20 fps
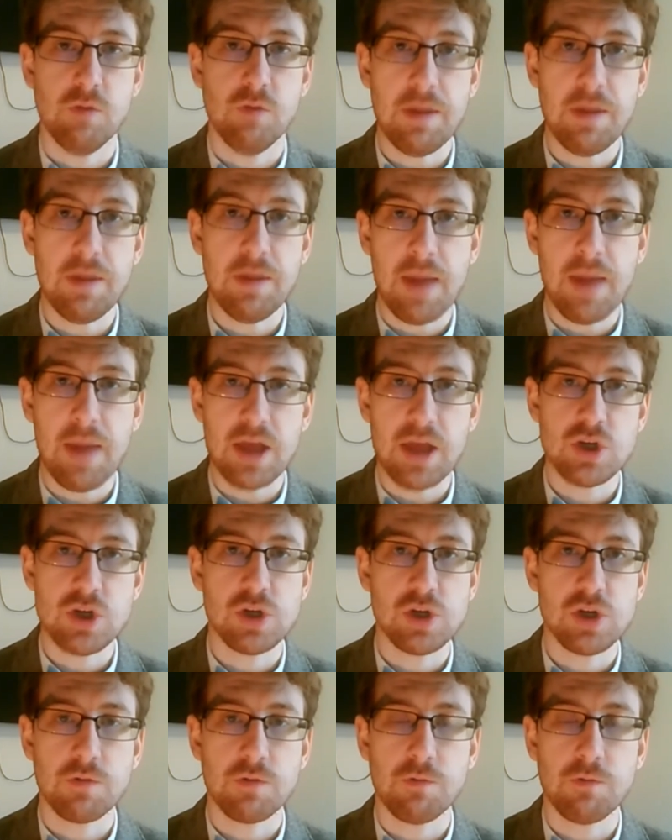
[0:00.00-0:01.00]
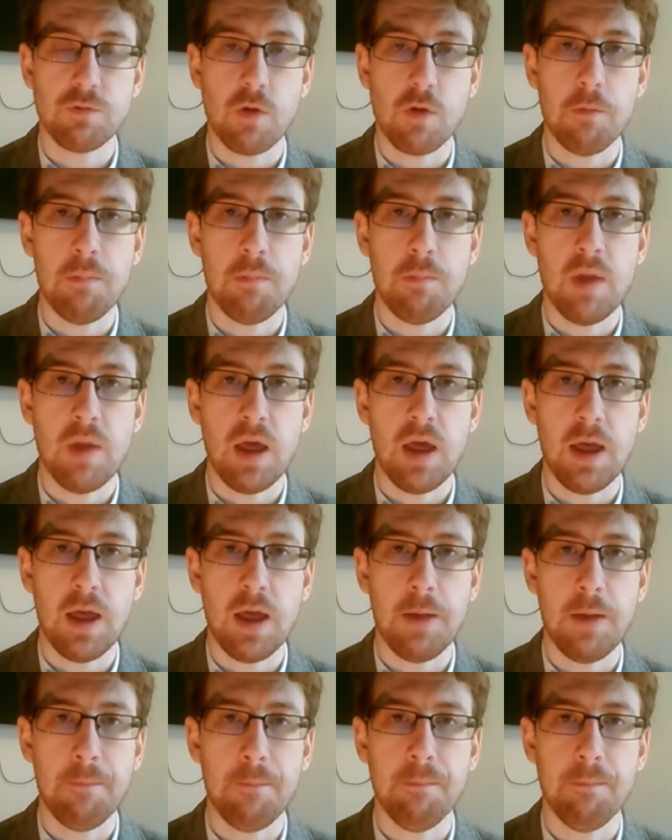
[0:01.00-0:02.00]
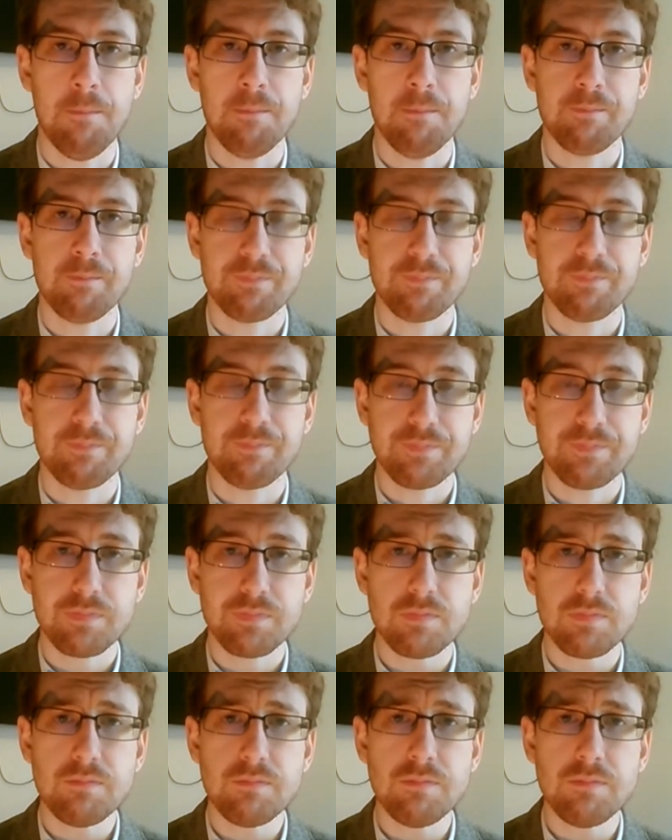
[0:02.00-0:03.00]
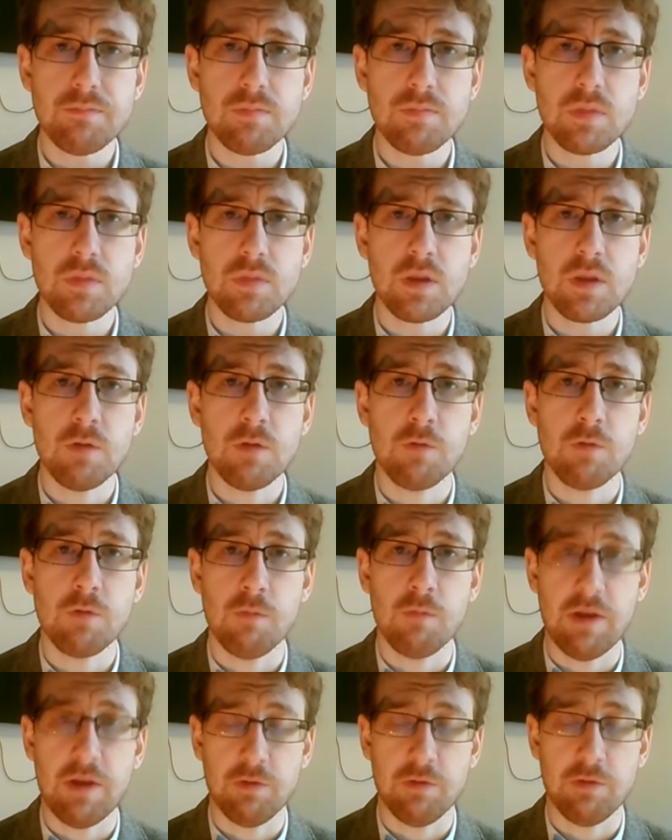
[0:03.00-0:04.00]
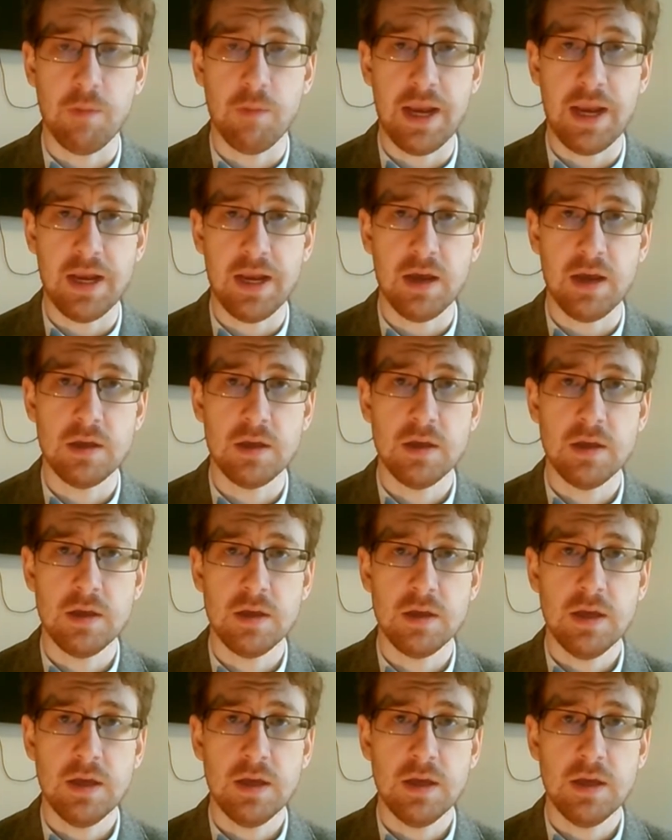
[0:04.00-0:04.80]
rematch from um, from WrestleMania.